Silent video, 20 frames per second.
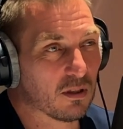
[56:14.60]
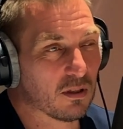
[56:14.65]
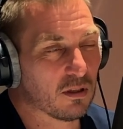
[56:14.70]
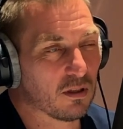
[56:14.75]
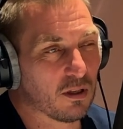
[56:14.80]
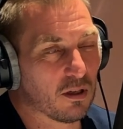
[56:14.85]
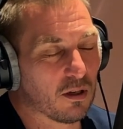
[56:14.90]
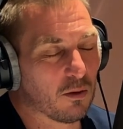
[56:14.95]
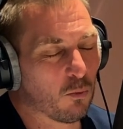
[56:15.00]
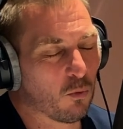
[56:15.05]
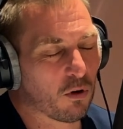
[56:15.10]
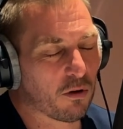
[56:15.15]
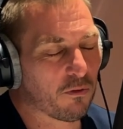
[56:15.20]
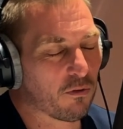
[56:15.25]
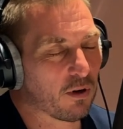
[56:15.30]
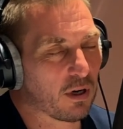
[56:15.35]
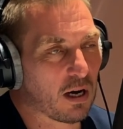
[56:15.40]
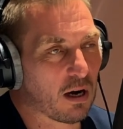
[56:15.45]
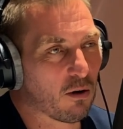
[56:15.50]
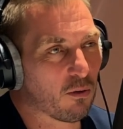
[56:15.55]
you can work
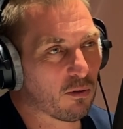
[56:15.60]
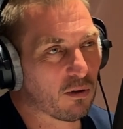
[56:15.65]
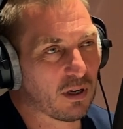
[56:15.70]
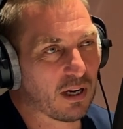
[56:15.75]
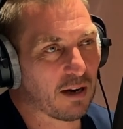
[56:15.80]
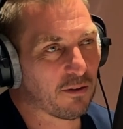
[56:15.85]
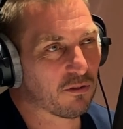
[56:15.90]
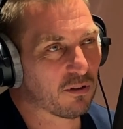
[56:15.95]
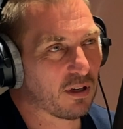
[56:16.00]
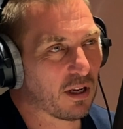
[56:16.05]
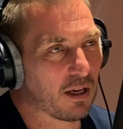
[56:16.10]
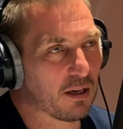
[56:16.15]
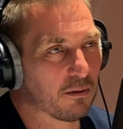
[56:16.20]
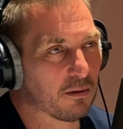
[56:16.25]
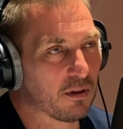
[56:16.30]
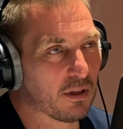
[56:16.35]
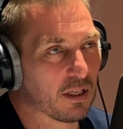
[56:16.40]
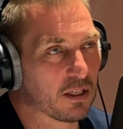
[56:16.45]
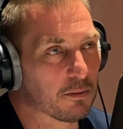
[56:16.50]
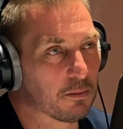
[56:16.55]
for an hour, and after
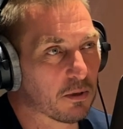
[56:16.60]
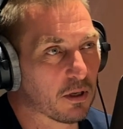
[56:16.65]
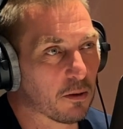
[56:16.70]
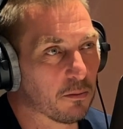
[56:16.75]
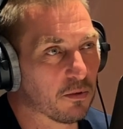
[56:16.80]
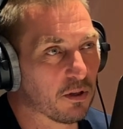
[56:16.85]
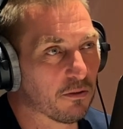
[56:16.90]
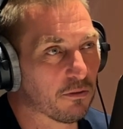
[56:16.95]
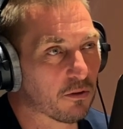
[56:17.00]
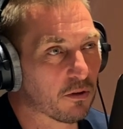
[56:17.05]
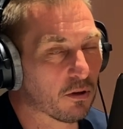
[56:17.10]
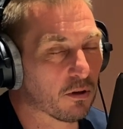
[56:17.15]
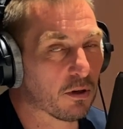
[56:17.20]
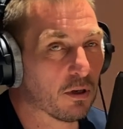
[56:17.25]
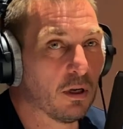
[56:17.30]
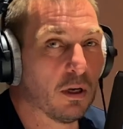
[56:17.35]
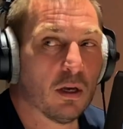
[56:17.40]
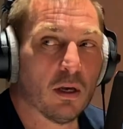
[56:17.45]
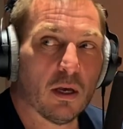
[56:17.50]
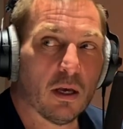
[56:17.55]
that things become
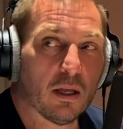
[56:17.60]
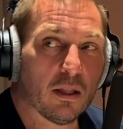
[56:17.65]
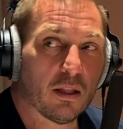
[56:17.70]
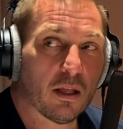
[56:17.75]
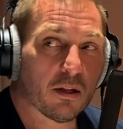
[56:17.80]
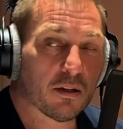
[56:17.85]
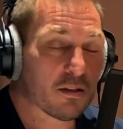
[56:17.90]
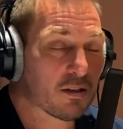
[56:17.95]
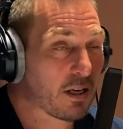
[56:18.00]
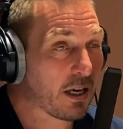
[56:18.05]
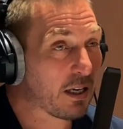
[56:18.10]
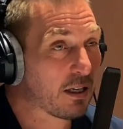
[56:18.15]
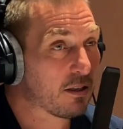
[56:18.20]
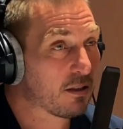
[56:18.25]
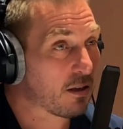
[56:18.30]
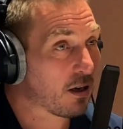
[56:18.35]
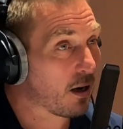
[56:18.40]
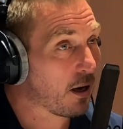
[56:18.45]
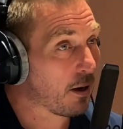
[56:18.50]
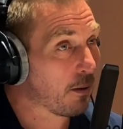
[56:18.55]
difficult. Now the second
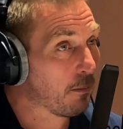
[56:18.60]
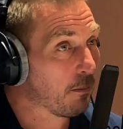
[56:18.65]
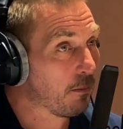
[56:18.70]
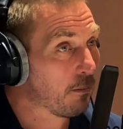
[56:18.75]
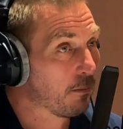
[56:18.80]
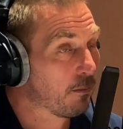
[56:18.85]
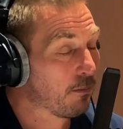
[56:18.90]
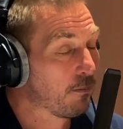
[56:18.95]
time